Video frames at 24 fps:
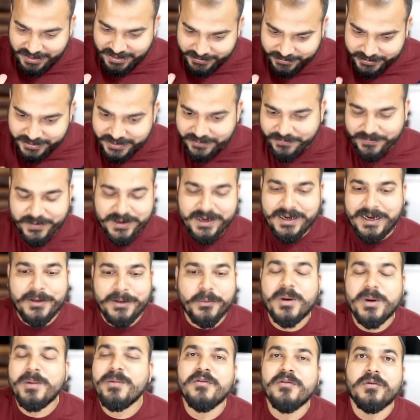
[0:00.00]
I definitely
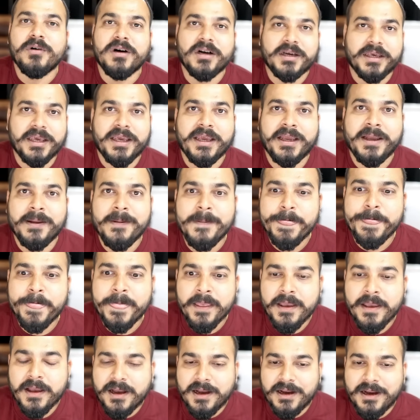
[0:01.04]
will be working
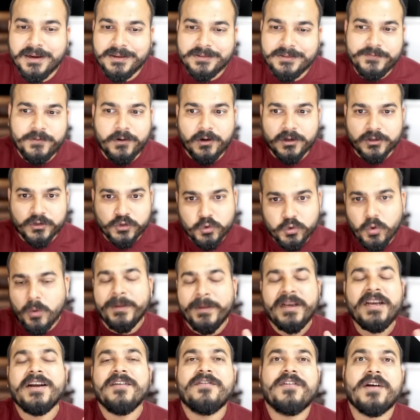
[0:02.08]
for so
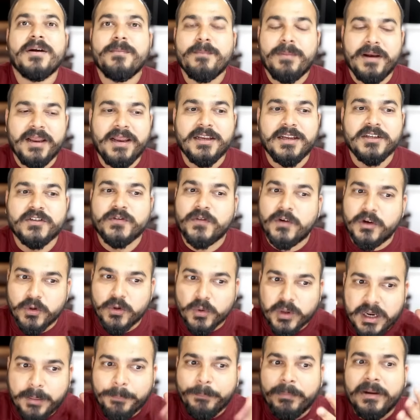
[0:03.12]
many different playlists for
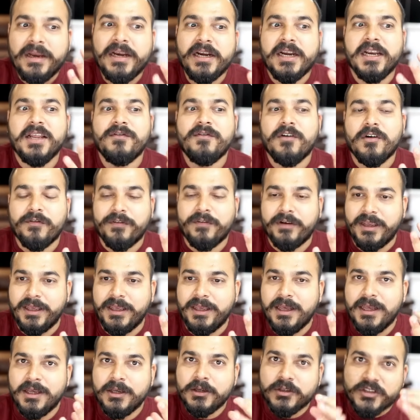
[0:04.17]
you completely for
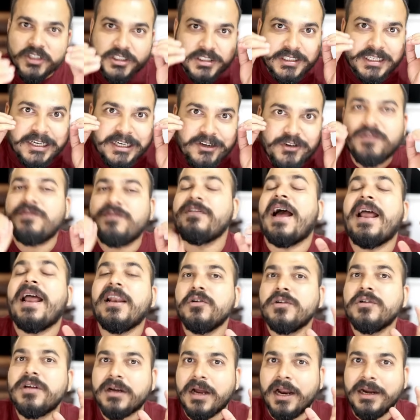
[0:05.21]
free. You just need to
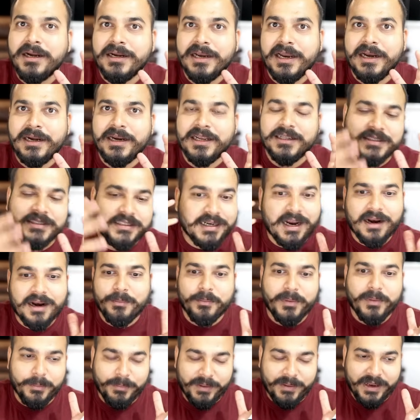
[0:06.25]
value the content and
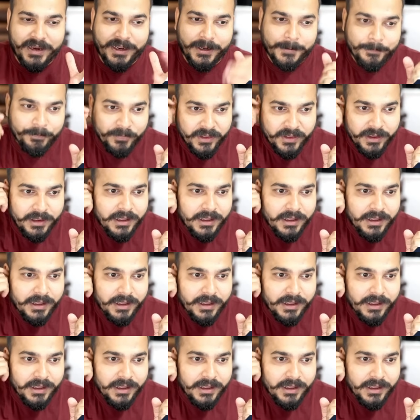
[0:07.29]
start preparing.